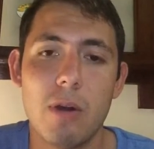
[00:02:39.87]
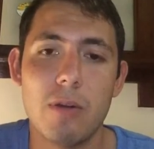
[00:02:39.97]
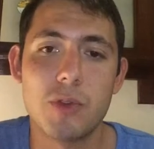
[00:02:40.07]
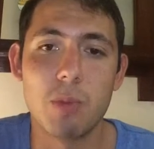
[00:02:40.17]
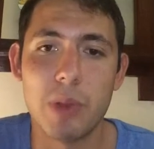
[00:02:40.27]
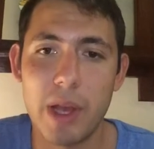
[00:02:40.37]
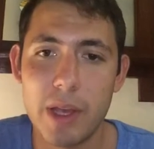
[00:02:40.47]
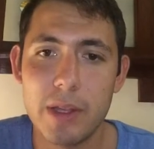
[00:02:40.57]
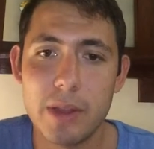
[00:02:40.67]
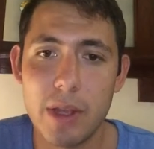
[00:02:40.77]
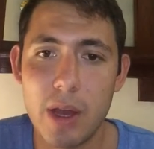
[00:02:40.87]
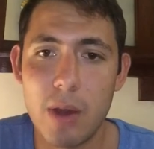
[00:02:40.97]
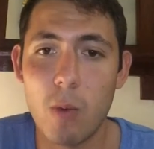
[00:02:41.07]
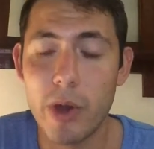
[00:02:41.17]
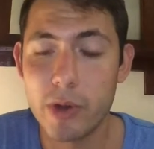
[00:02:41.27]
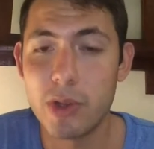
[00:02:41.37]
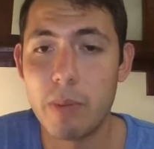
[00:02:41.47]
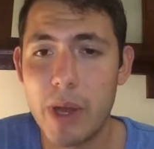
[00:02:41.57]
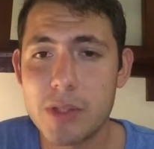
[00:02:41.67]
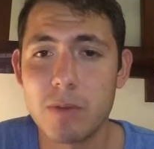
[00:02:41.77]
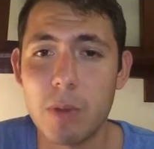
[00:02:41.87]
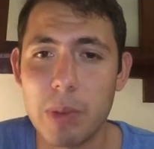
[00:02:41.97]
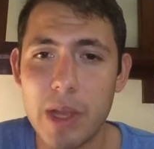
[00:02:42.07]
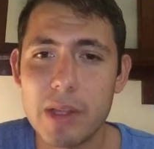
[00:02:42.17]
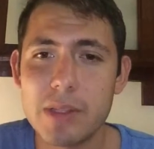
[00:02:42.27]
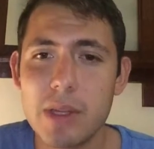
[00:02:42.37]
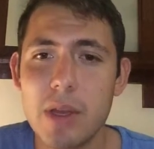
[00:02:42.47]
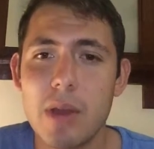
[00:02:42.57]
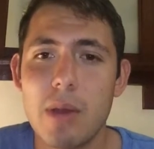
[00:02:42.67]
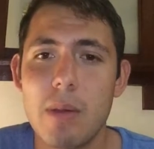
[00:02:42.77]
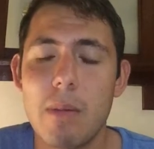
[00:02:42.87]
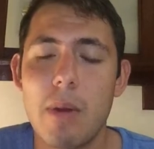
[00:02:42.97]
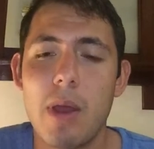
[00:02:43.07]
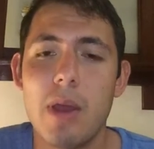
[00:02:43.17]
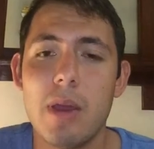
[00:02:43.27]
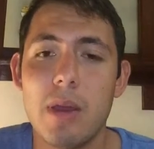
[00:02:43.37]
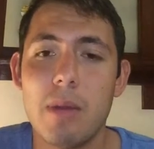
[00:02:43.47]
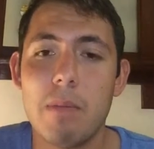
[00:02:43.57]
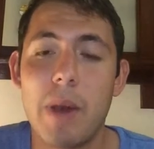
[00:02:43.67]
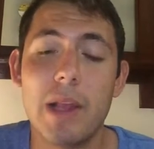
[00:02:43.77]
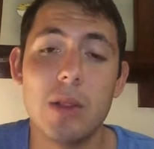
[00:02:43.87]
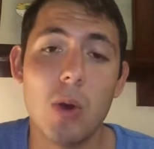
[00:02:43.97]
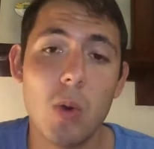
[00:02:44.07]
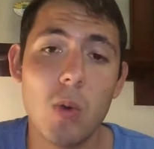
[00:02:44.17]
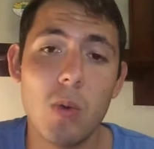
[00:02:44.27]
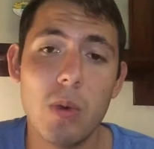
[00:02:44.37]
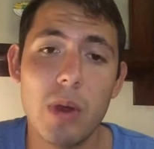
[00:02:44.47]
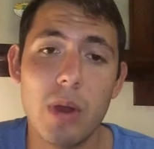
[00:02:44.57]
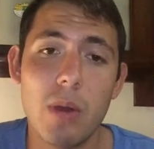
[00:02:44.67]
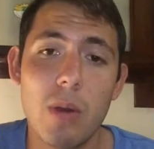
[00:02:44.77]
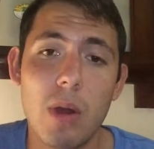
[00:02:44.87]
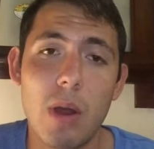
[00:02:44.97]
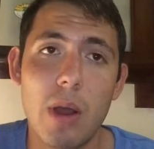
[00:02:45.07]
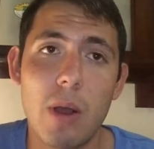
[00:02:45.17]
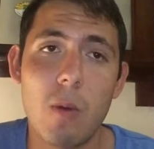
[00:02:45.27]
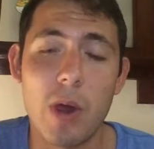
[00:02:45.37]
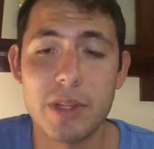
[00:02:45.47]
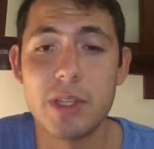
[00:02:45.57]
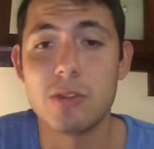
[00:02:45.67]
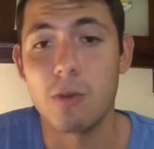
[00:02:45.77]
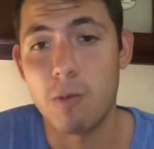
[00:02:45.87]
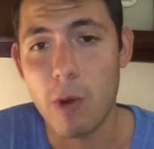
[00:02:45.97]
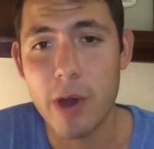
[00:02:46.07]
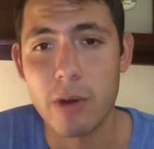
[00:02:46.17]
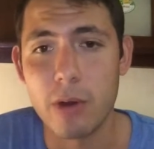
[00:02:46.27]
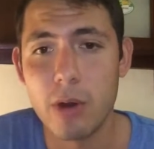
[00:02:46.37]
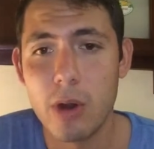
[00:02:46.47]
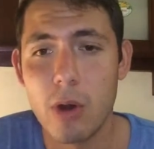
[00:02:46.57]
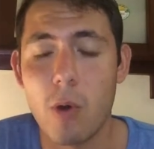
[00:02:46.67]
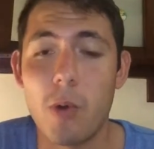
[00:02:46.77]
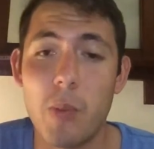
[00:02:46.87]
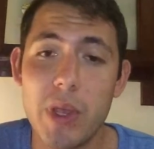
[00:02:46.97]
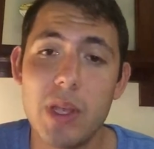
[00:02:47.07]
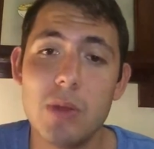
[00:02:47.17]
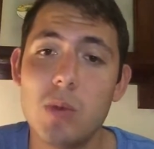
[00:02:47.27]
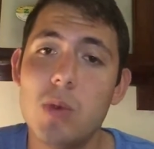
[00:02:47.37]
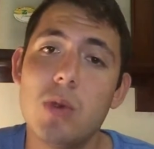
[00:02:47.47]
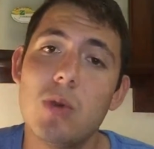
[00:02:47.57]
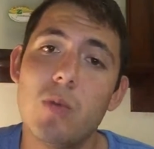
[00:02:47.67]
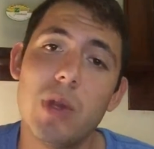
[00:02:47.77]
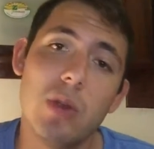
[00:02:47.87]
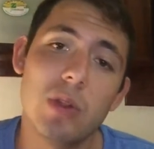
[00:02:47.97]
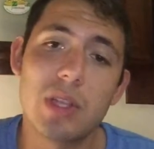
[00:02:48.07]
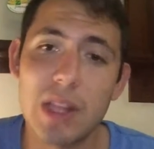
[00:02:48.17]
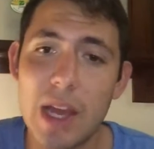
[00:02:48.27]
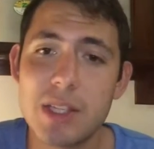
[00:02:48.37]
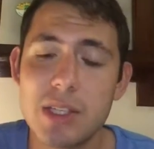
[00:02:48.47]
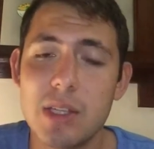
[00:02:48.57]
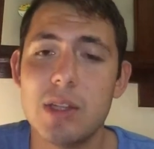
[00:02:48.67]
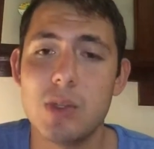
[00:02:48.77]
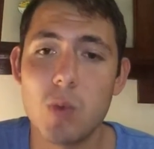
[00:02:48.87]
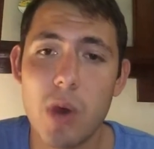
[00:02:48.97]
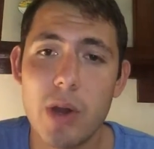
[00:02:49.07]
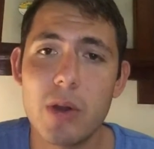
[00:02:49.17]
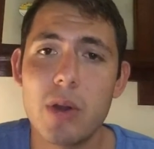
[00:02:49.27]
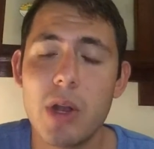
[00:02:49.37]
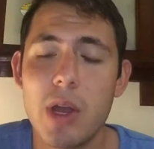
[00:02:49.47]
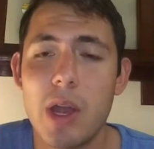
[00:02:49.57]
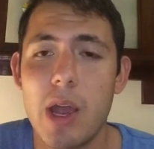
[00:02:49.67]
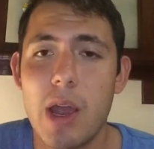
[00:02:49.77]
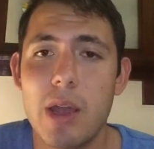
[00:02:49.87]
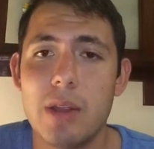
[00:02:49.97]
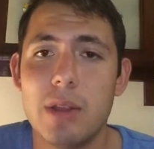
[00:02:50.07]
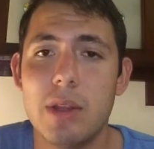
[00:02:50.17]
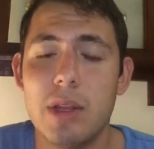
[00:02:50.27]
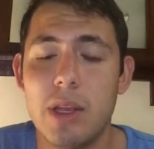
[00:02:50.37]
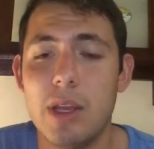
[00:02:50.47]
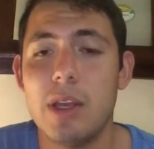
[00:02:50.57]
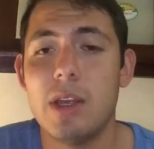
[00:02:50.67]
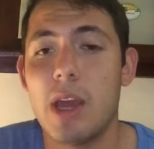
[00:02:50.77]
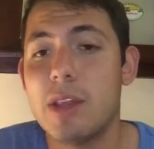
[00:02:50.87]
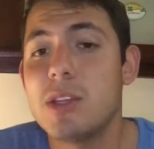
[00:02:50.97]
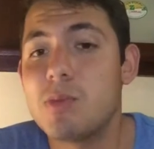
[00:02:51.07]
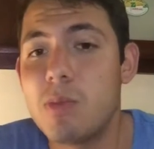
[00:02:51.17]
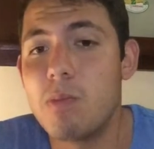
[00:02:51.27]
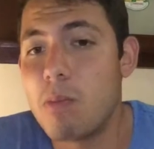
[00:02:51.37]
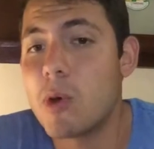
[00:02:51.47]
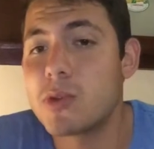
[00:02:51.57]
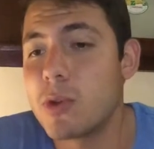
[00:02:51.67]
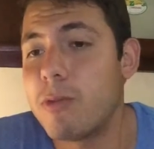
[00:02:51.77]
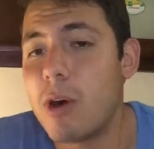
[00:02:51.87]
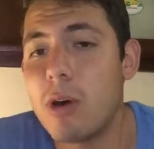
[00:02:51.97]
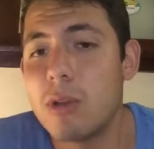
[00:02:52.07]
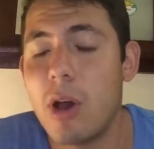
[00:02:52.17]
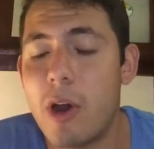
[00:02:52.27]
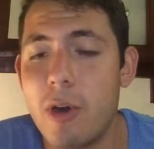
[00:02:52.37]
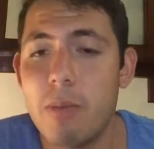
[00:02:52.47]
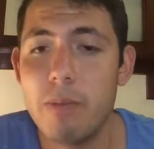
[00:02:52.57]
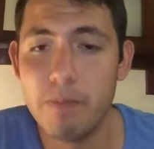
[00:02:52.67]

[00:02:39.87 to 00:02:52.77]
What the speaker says: supplying the water demands of the plant by low quantities of water or being reutilizing this water, and and these most of all are